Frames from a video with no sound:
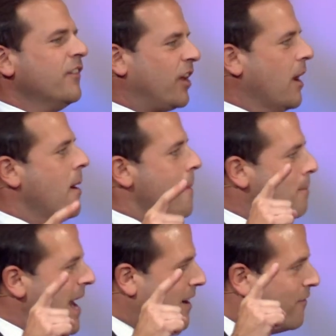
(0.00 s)
to
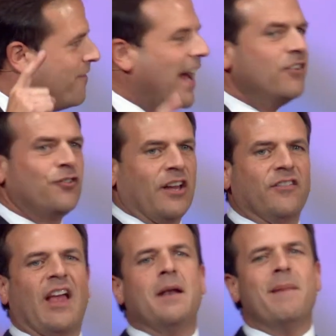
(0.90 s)
make
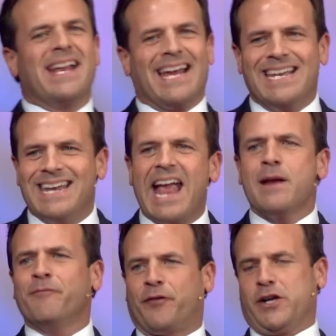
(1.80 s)
vengeance and make a
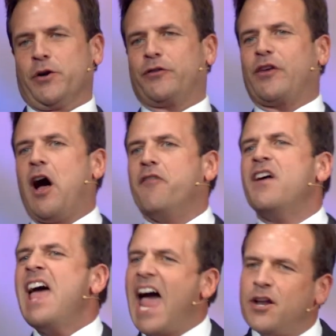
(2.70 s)
name for yourself.